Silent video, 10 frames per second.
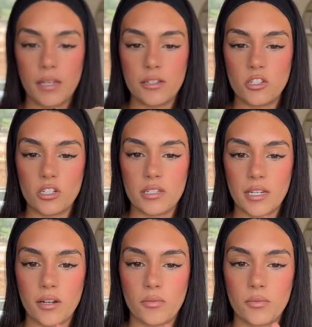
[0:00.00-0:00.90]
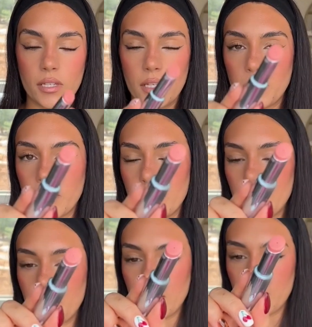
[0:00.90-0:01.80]
It's just like a really pretty
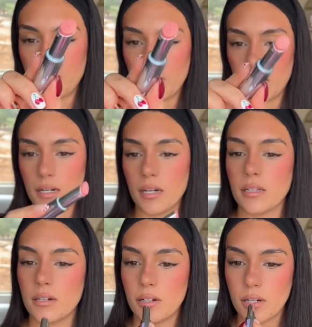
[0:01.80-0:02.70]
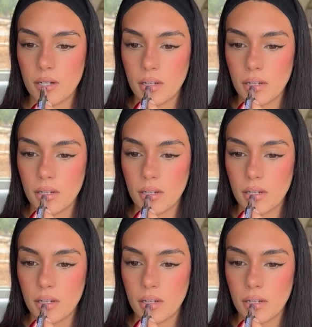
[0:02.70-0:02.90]
baby pink color.